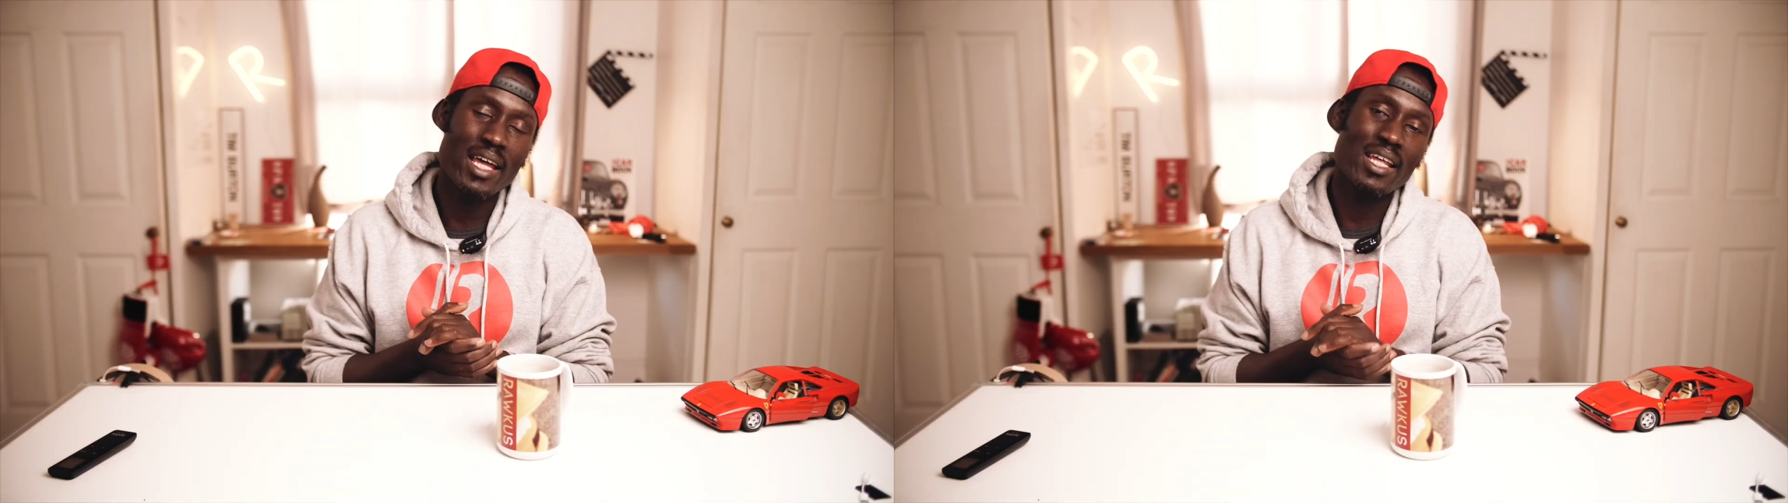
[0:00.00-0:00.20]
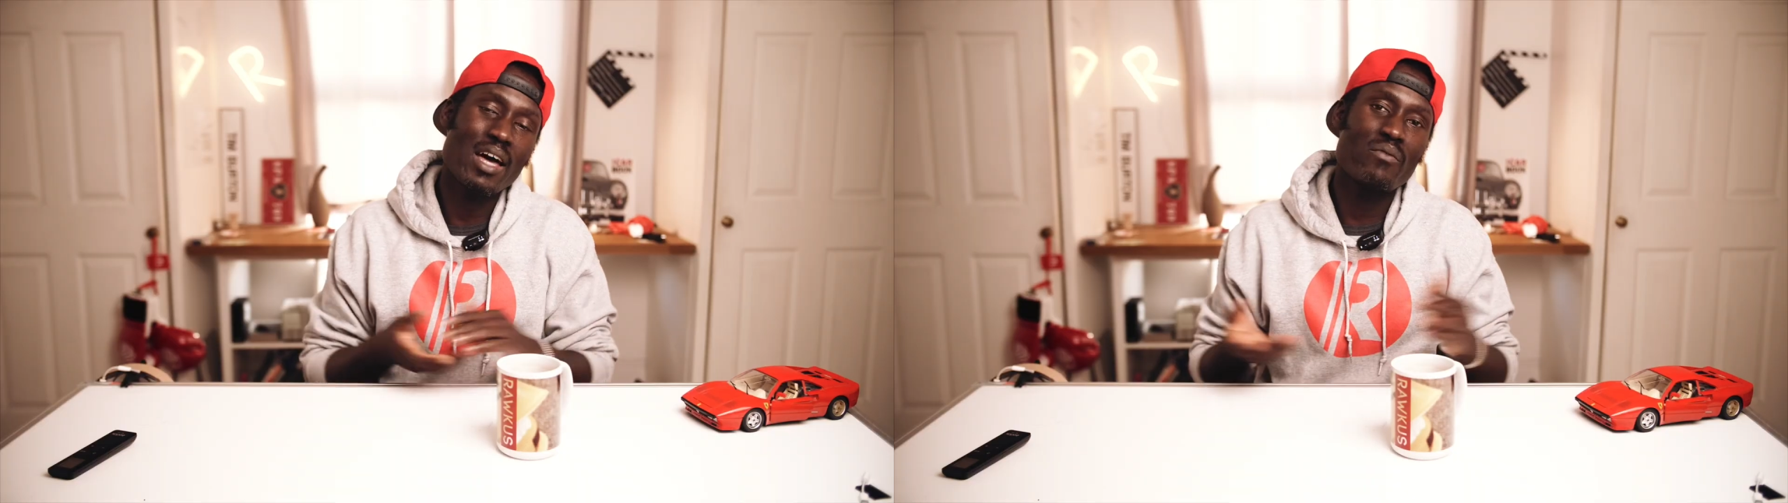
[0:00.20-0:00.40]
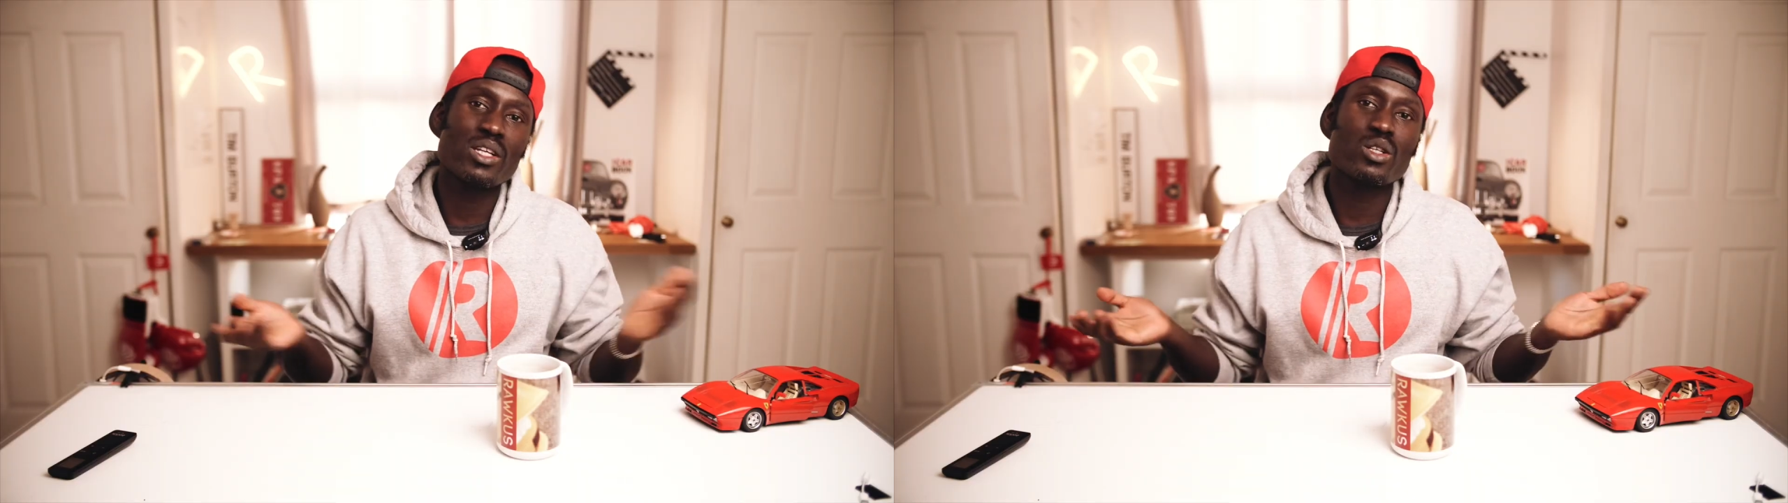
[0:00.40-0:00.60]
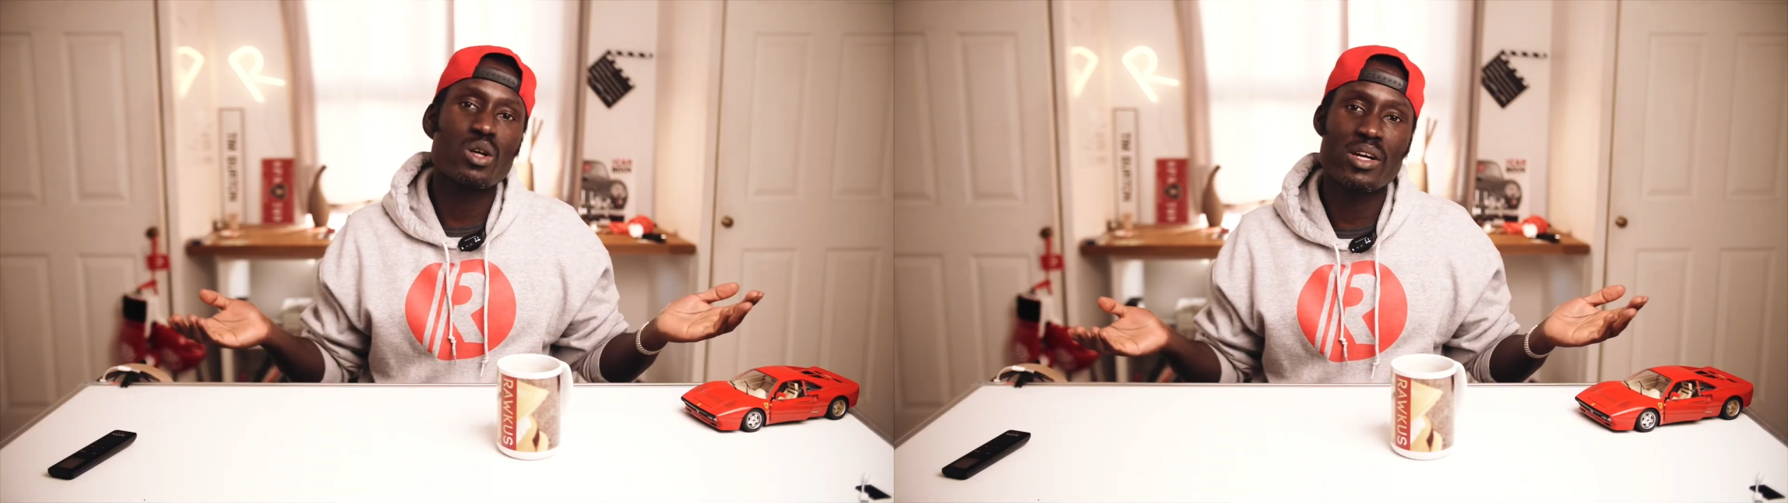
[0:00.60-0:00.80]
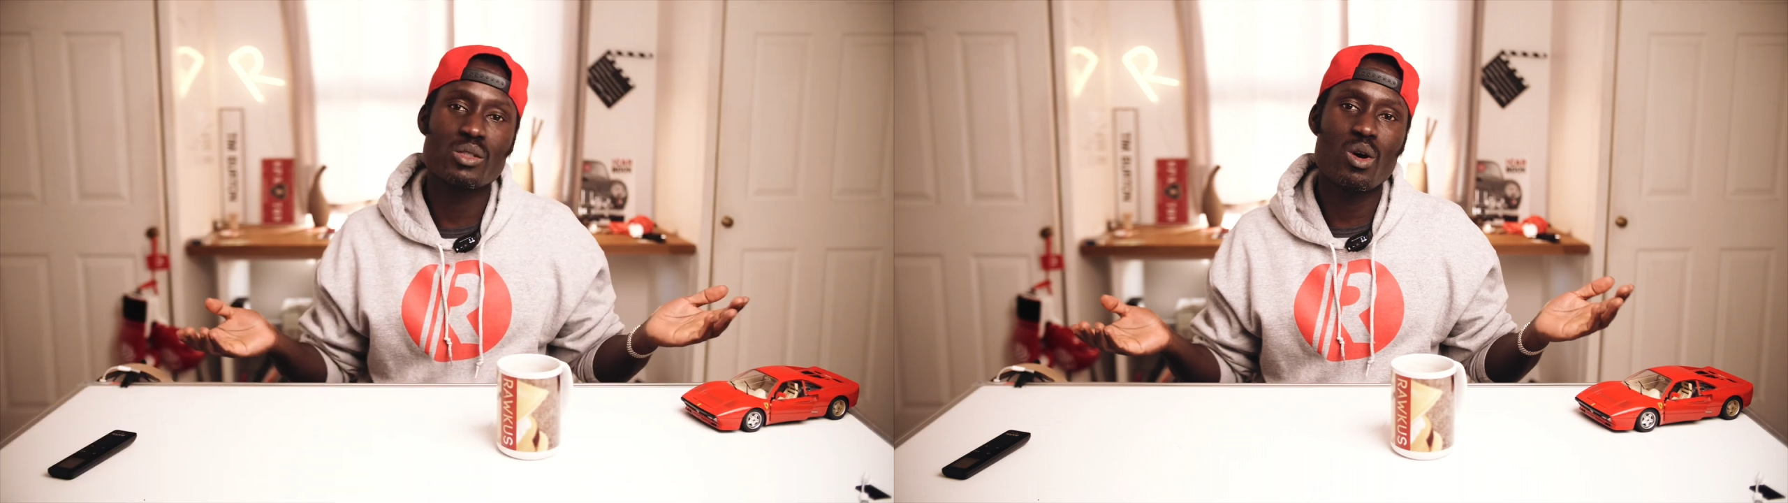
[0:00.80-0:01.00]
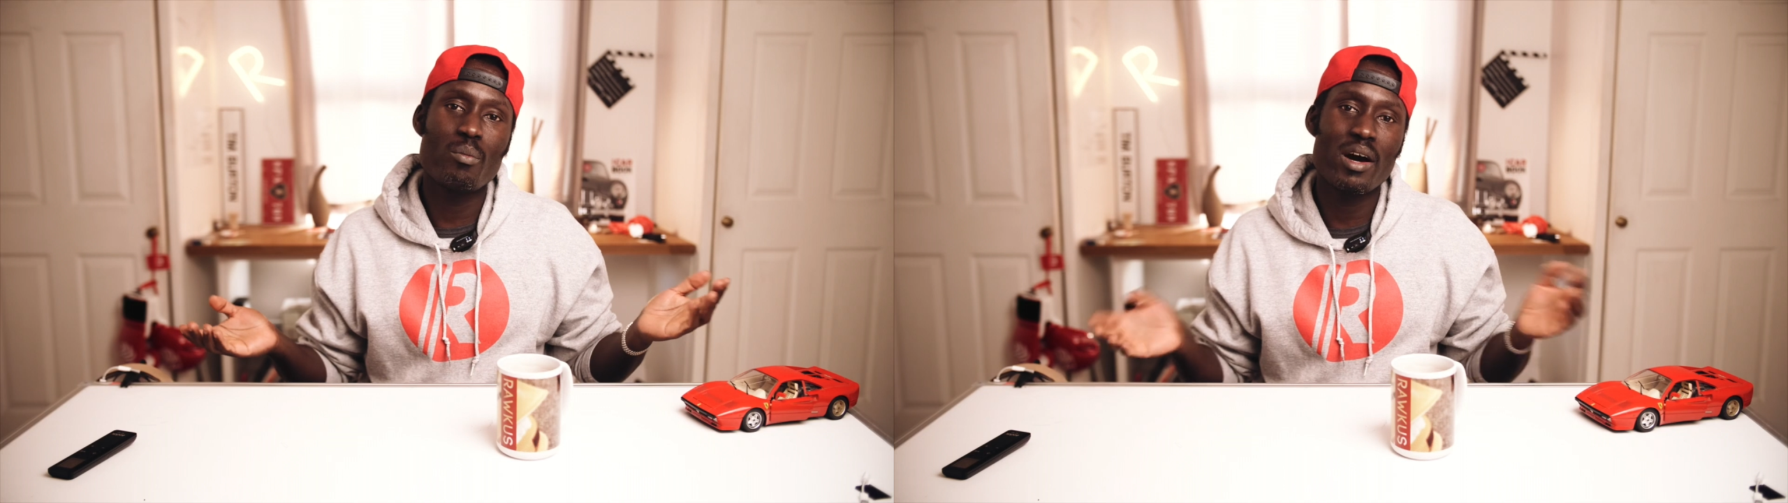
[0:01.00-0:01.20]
another Aventador as well,